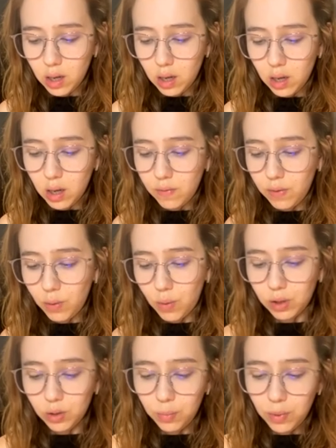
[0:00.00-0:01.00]
If you
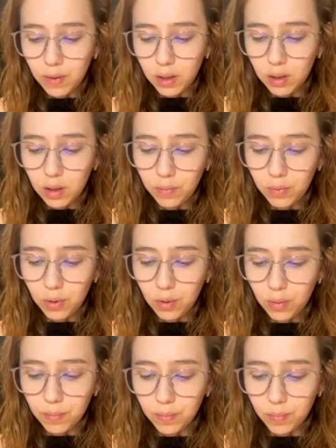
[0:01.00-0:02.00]
want to prevent them
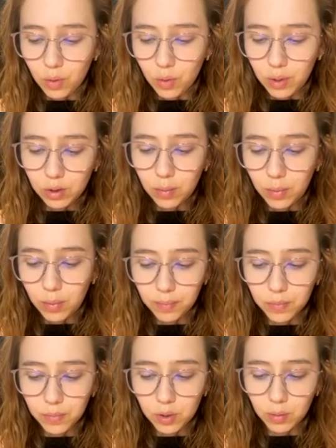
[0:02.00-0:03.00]
from going to the
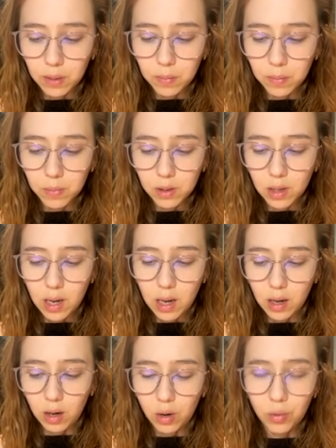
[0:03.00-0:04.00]
bottom, sometimes
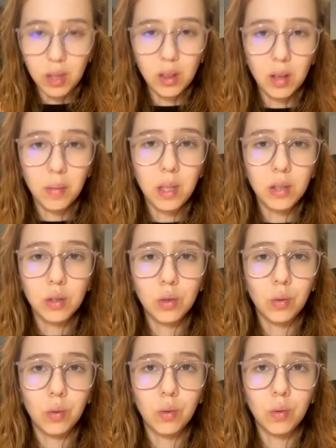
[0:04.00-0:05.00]
coating them
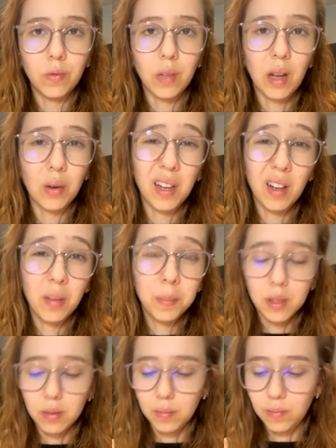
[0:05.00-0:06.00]
into flour
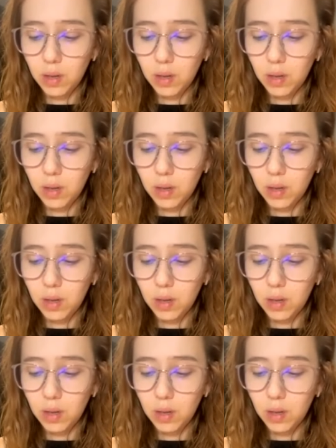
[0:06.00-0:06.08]
helps.